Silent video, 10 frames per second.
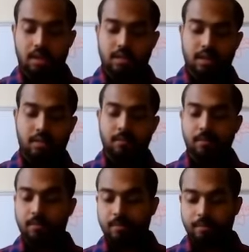And some
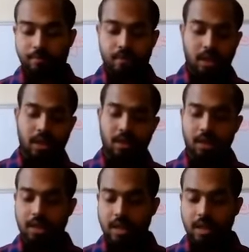
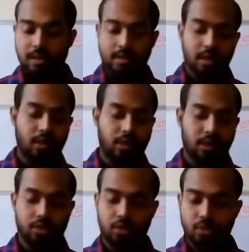international
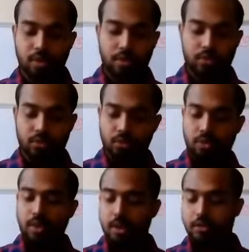institute you
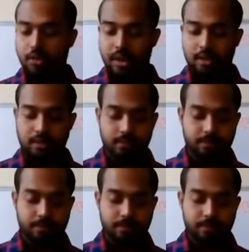should read.